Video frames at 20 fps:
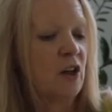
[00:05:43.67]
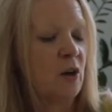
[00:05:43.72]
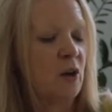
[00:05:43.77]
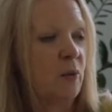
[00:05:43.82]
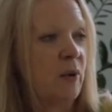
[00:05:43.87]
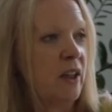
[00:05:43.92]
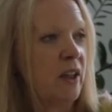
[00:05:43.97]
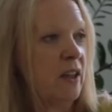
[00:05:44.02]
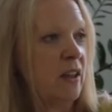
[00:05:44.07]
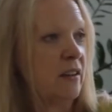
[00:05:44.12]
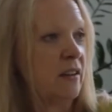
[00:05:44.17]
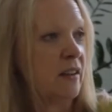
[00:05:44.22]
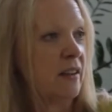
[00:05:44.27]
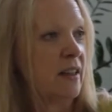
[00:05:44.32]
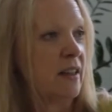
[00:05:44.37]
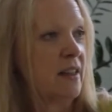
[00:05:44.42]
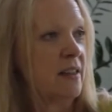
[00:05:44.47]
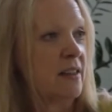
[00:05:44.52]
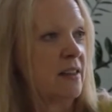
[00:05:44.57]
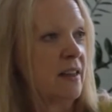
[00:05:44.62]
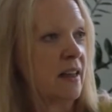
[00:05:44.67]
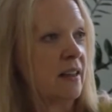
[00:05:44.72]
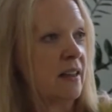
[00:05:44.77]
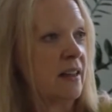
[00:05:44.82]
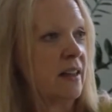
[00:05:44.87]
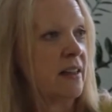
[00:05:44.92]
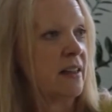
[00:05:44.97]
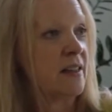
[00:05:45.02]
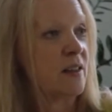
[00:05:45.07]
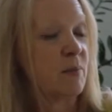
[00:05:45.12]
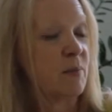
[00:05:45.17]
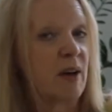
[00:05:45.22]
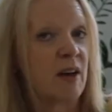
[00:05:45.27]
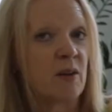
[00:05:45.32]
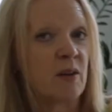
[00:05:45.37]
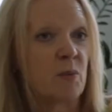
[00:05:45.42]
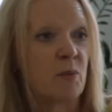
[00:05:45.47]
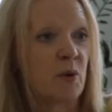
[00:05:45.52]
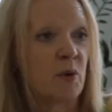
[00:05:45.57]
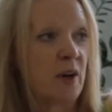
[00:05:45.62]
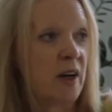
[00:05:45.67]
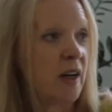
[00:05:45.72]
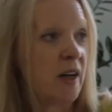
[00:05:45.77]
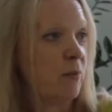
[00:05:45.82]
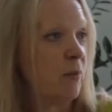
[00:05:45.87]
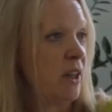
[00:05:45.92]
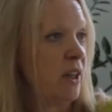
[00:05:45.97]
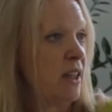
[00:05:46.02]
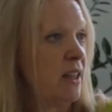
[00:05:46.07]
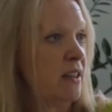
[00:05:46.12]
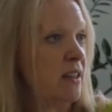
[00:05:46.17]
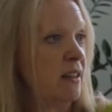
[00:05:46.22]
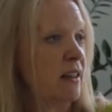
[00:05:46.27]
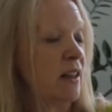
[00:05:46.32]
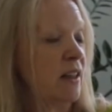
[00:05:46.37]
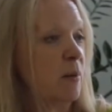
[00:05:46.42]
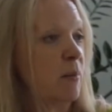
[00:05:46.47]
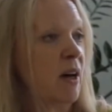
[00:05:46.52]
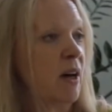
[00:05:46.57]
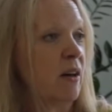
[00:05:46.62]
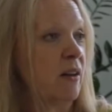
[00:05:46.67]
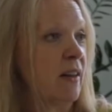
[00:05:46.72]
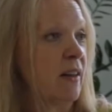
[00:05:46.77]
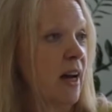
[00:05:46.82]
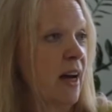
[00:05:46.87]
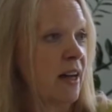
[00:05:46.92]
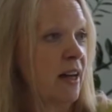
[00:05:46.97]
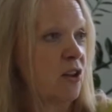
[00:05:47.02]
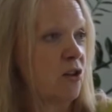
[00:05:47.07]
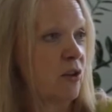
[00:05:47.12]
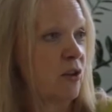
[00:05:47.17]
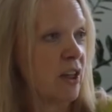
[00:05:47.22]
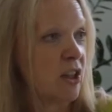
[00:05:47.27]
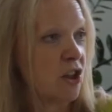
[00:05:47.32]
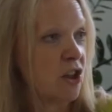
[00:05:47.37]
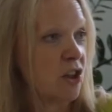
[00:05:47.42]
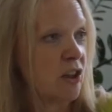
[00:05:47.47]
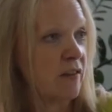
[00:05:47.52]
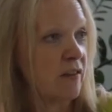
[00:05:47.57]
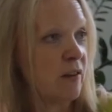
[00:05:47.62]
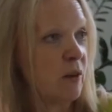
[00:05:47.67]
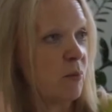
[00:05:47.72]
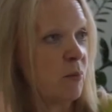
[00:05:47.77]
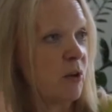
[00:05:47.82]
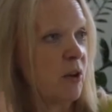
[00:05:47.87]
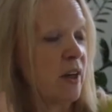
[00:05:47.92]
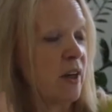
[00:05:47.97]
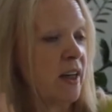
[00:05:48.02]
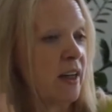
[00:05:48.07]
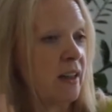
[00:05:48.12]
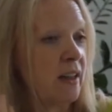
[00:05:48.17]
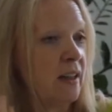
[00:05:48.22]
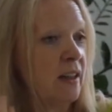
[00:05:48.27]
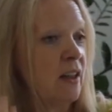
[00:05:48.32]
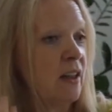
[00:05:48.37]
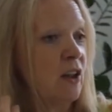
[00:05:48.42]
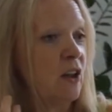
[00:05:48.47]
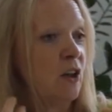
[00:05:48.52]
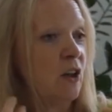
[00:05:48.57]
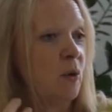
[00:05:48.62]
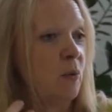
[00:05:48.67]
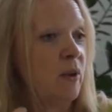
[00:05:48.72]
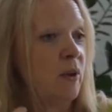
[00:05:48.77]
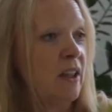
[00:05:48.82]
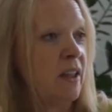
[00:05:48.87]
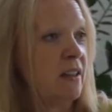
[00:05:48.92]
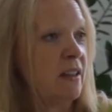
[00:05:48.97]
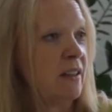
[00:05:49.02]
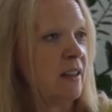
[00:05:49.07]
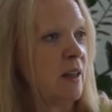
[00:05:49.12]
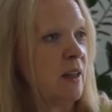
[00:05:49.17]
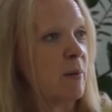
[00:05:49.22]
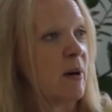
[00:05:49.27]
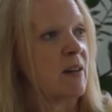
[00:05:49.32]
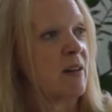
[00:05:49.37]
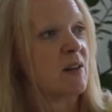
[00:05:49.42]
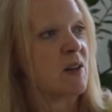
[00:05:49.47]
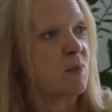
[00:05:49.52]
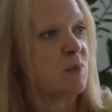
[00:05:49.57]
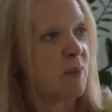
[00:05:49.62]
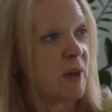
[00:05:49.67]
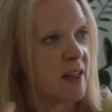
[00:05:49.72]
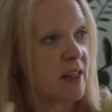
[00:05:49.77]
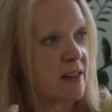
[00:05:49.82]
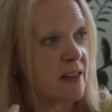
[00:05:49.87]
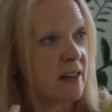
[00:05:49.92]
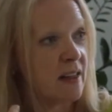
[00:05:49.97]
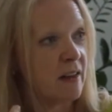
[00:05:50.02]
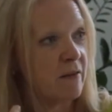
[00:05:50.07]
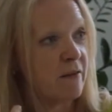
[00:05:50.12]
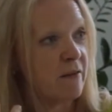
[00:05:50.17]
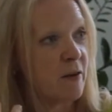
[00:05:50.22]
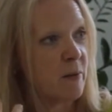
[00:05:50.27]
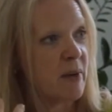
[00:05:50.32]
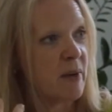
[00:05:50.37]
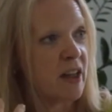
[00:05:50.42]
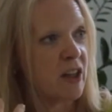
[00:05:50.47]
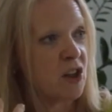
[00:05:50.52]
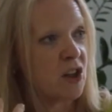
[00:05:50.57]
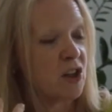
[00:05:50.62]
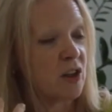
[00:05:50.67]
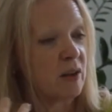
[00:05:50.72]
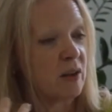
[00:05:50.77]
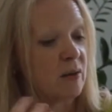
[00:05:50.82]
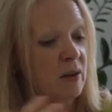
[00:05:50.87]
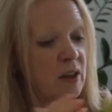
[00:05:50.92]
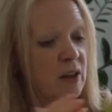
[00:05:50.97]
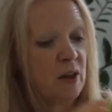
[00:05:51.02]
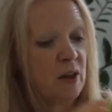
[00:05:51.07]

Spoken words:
We know that there's techniques about the brain. We need to think about the hydration of the brain. We need to think about spacing information.